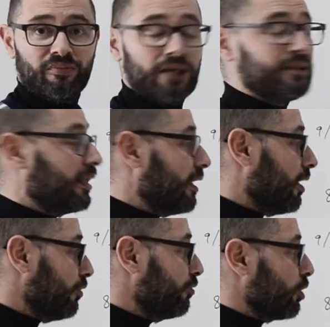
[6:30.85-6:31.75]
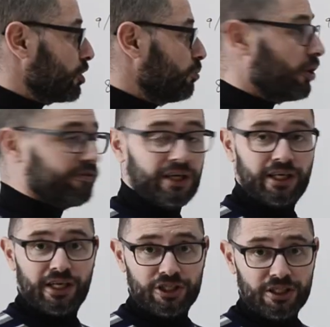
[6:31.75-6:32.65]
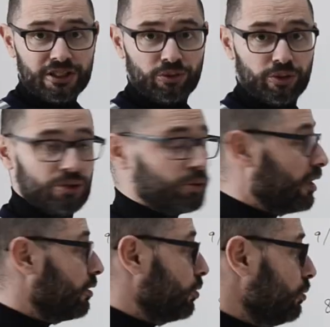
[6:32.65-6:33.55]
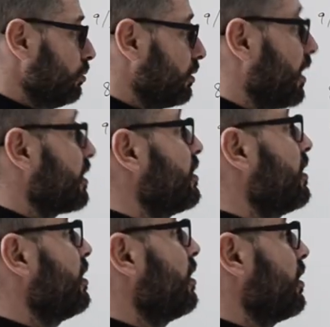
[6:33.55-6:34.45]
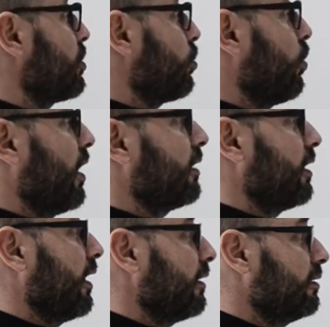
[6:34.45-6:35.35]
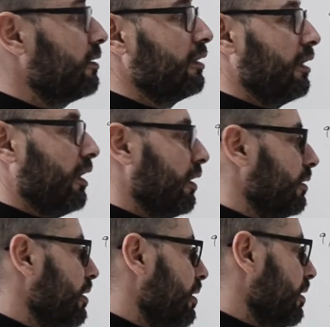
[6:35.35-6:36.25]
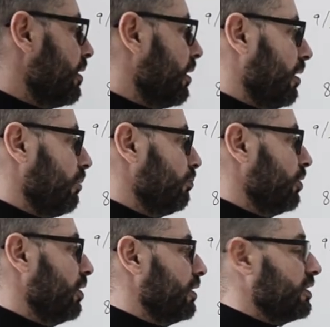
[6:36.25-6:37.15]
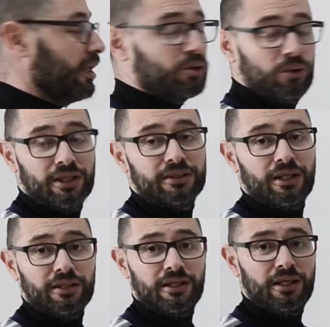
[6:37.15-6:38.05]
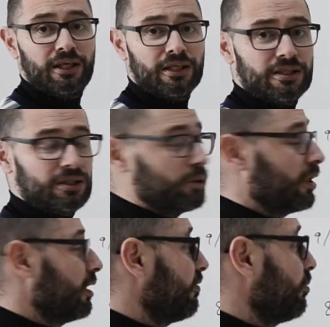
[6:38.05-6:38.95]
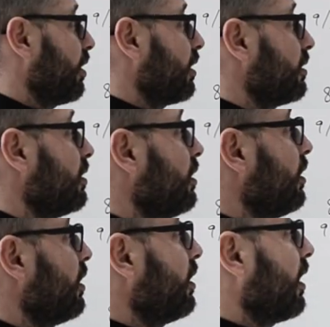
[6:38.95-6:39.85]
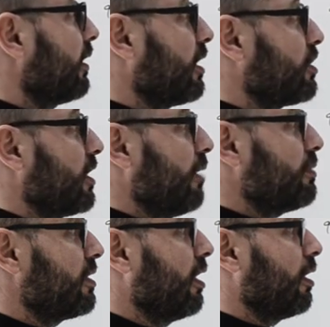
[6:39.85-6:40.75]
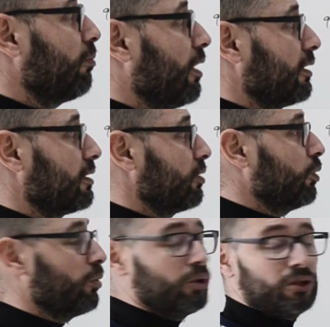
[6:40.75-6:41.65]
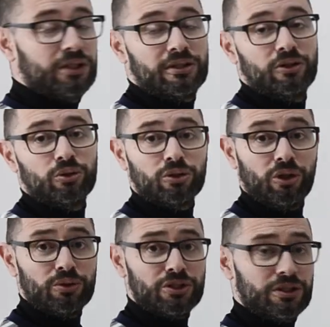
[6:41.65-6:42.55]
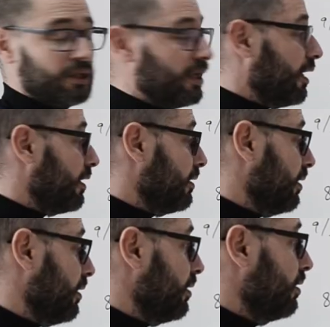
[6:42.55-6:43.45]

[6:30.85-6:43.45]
there are of course more variations which you can do. There's the square thread and the um, uh, circular thread helix. You can even make it in other shapes, but we will not get into those. And uh,